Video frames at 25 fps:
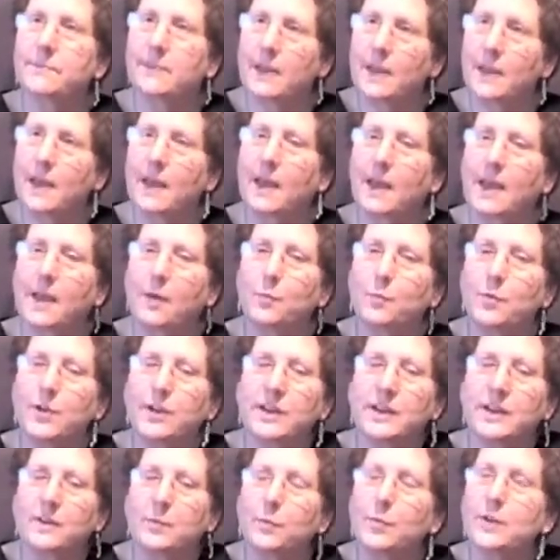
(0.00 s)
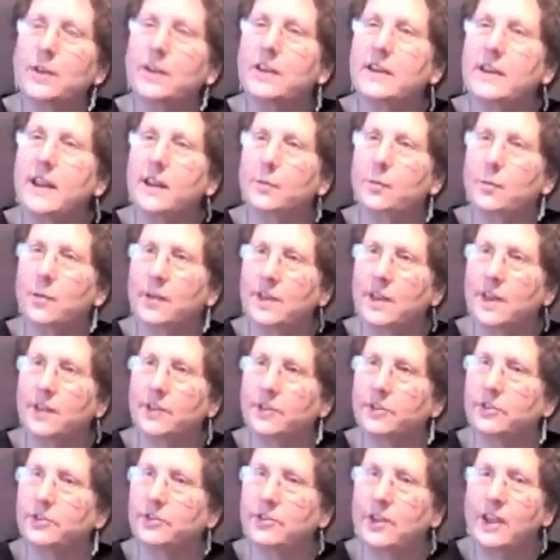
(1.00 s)
Yeah, and reconnect with
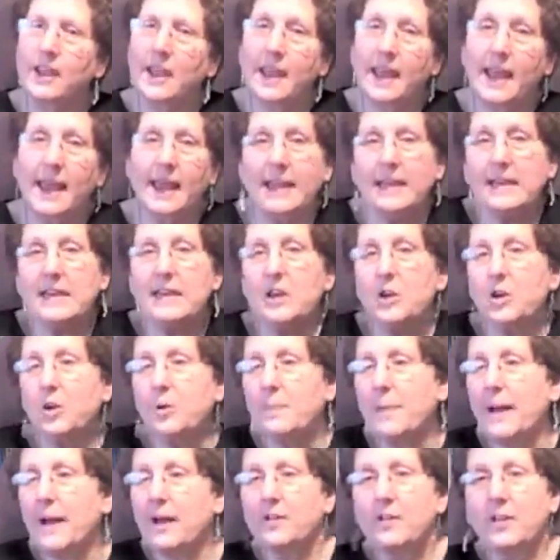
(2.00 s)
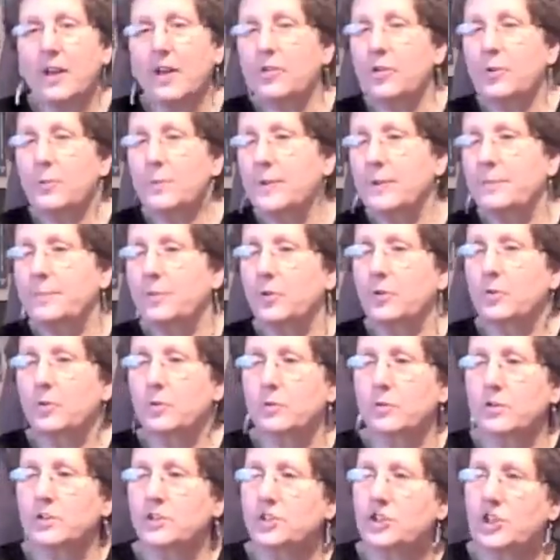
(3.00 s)
others. And hear about other people
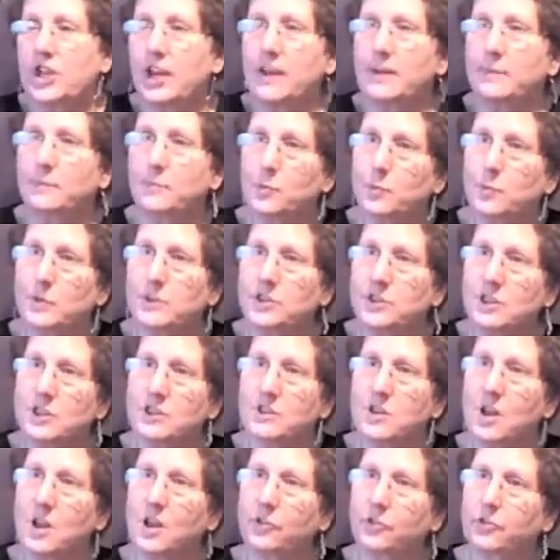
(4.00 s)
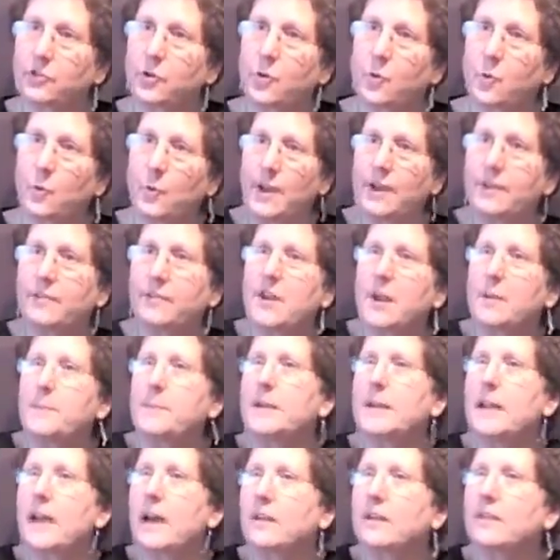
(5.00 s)
who are ashamed, which is also a way of
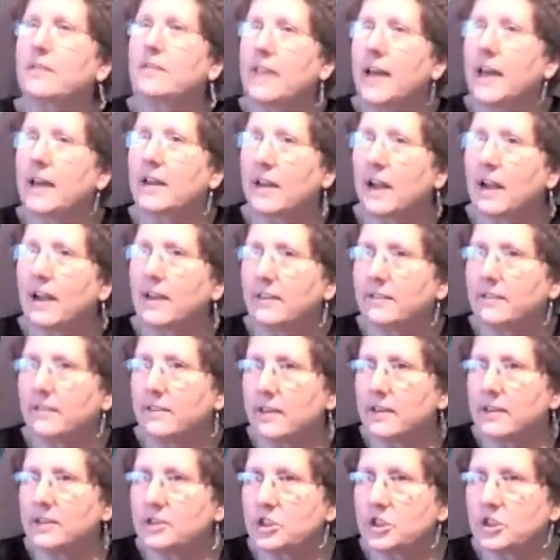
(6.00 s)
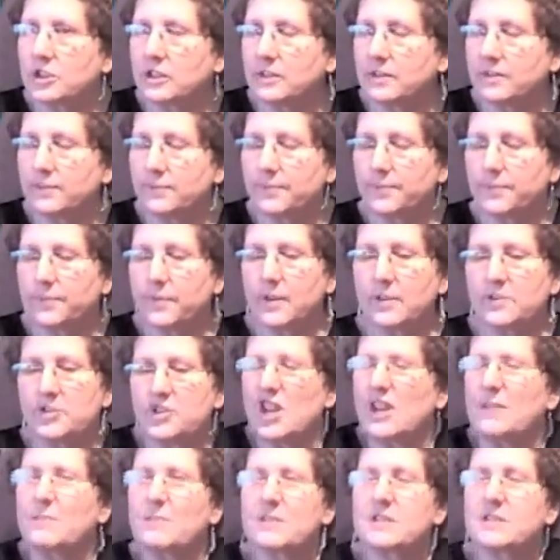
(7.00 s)
coming out of that isolation.
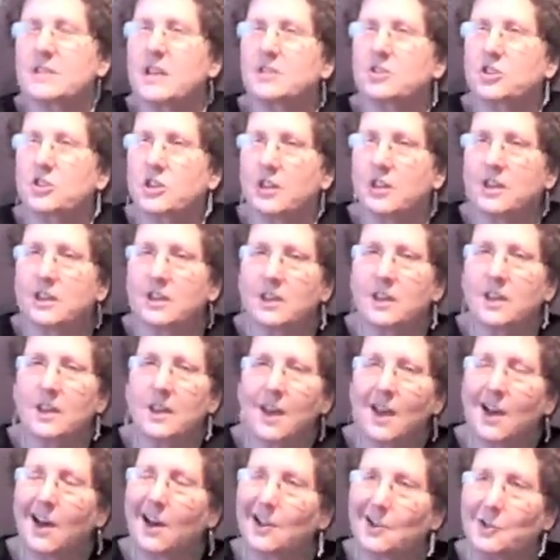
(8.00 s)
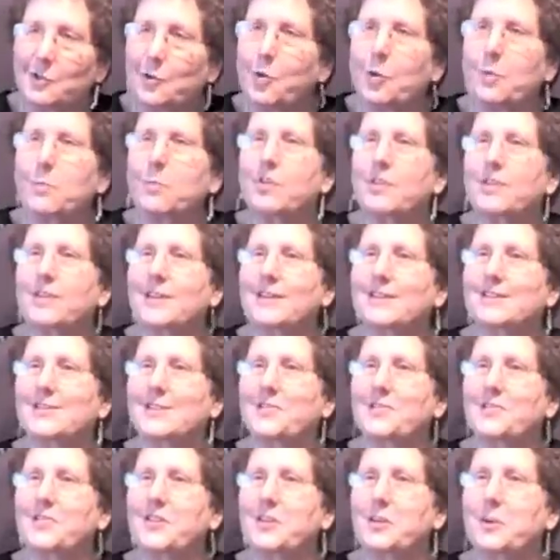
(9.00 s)
Shame is such a normal thing
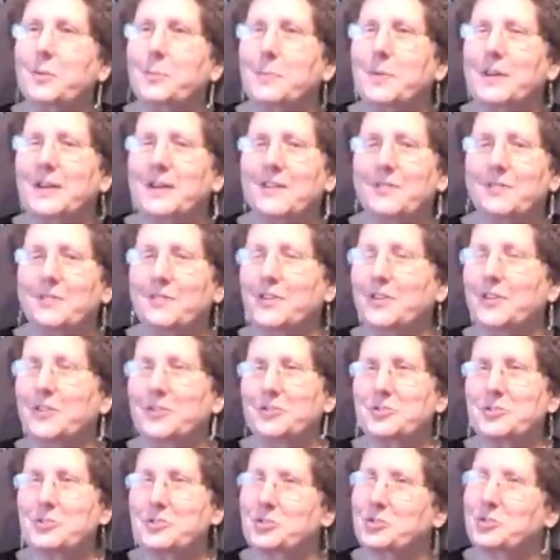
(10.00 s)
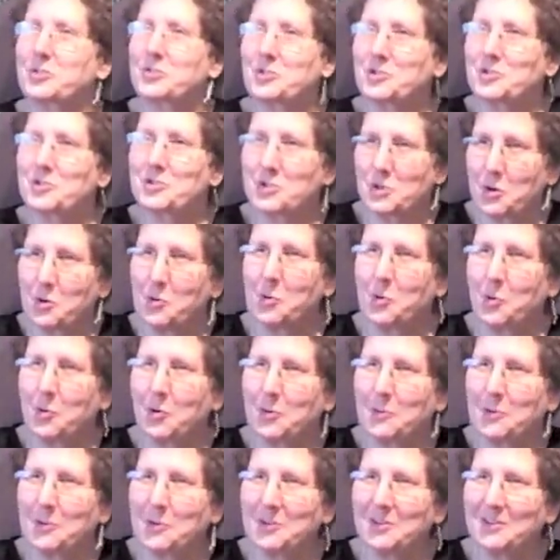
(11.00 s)
to feel, but it feels so
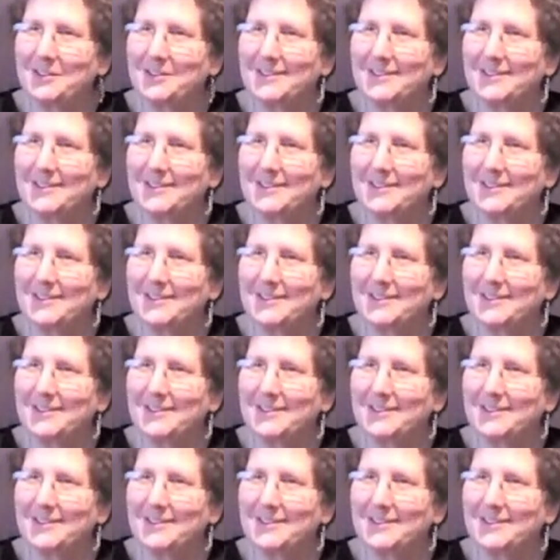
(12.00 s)
horrible.